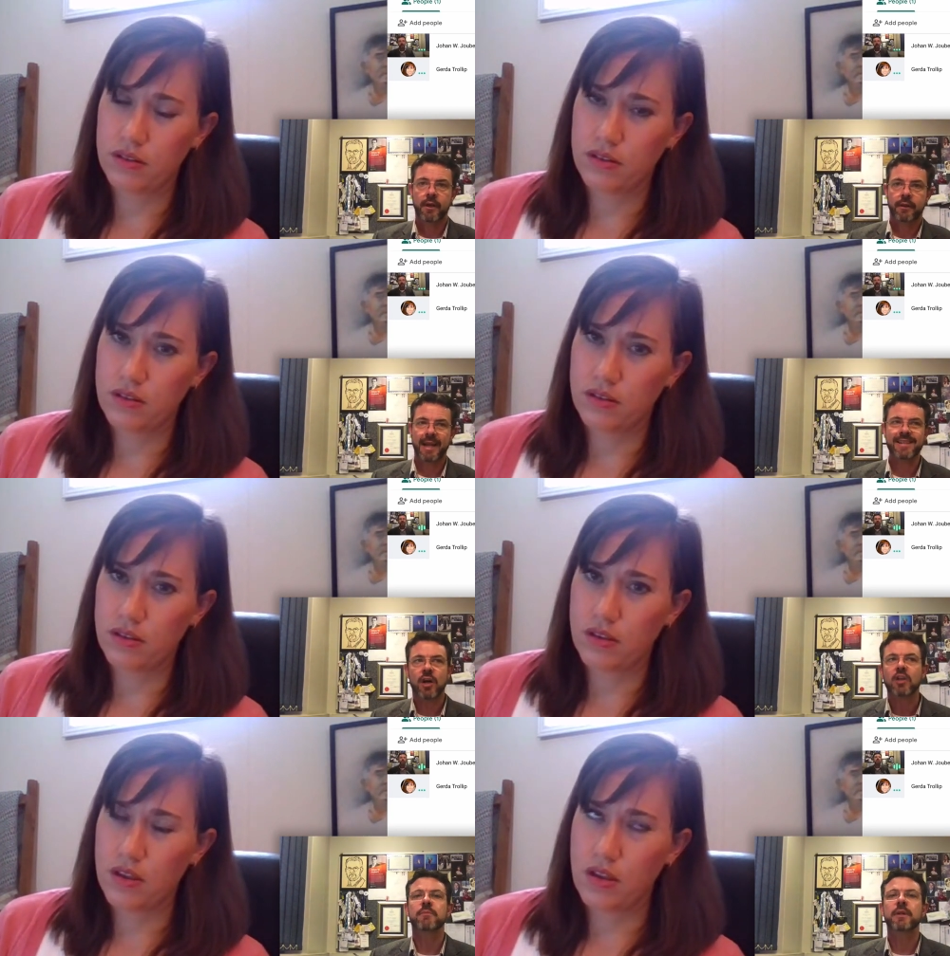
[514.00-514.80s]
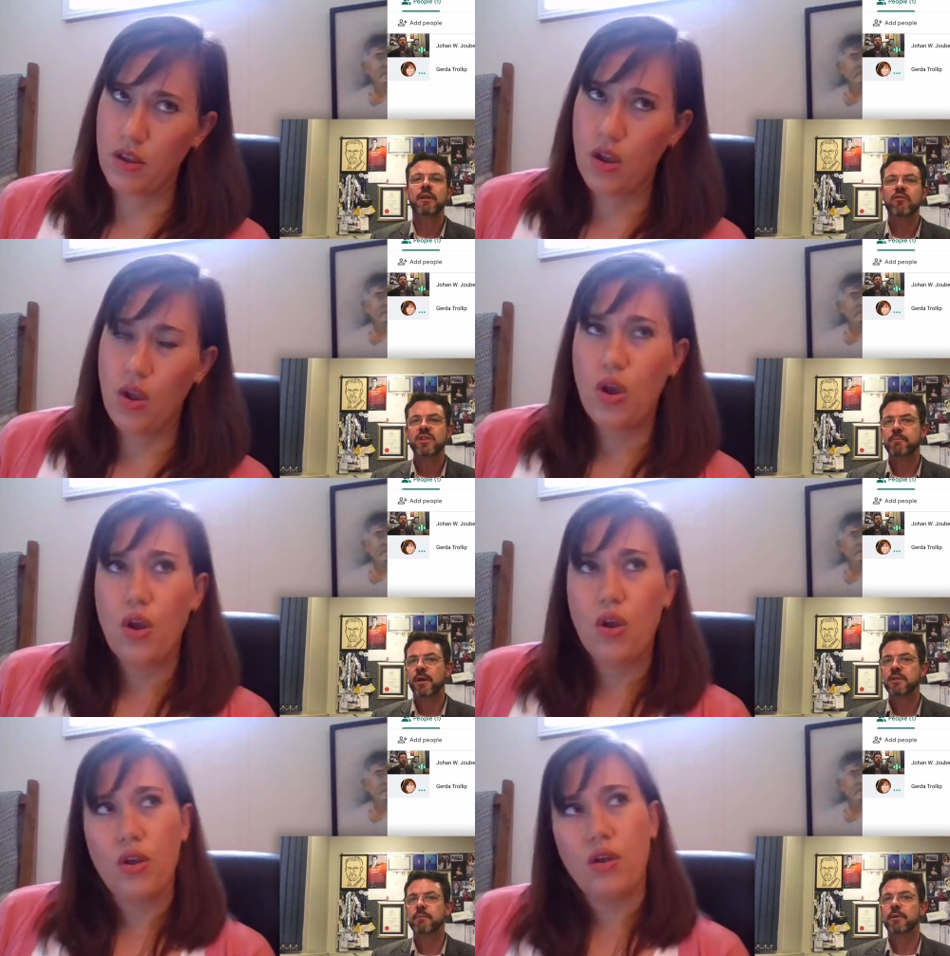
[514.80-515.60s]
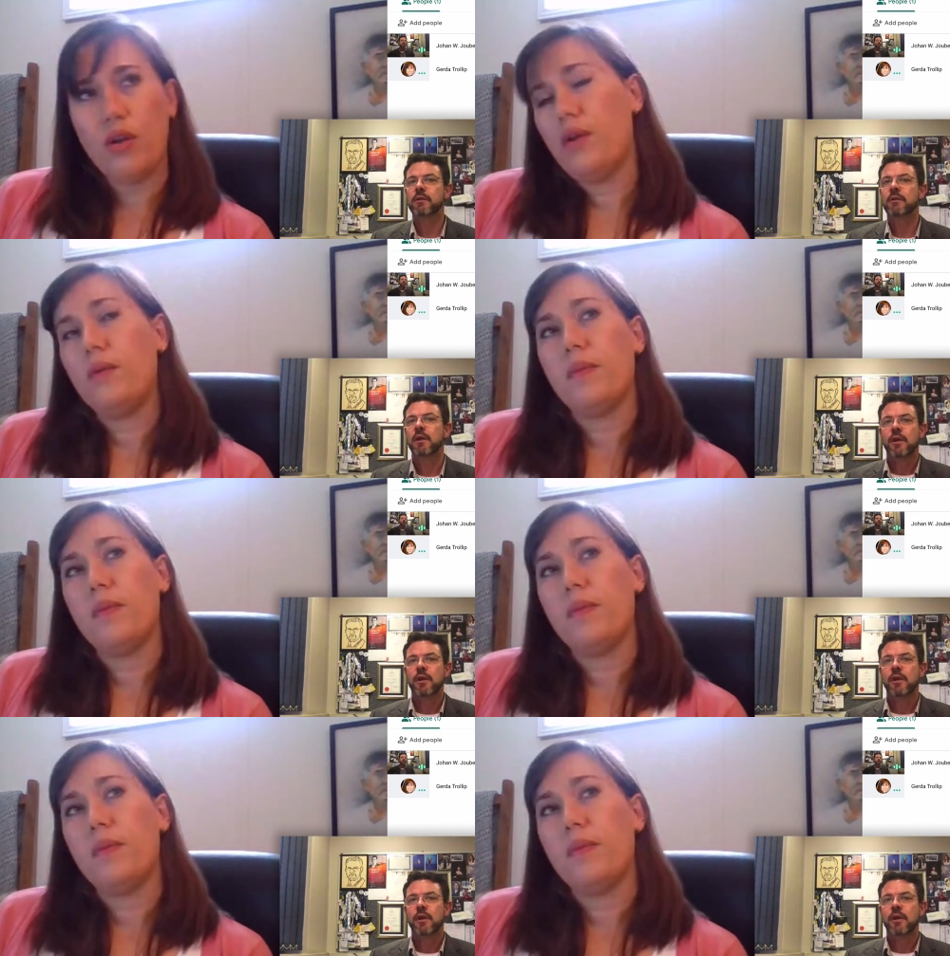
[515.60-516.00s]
Speaker 1: that is ultimately responsible